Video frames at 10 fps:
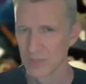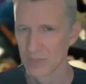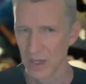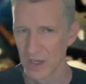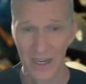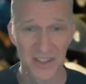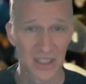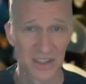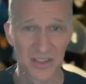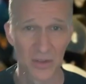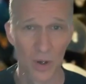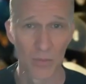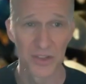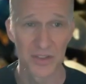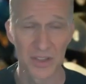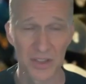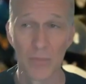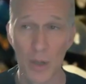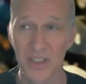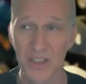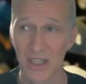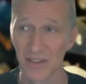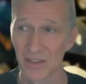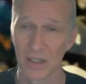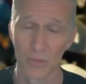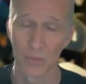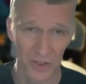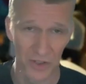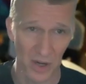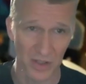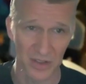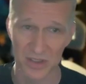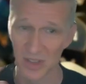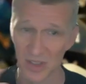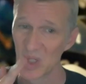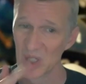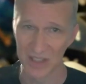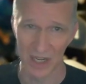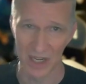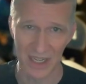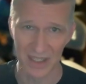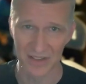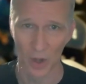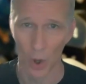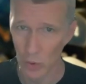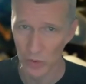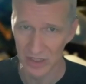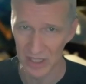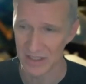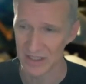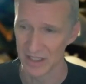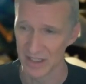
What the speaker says: and it's almost, in most cases, in World of Darkness, it's die 10s, only die 10s.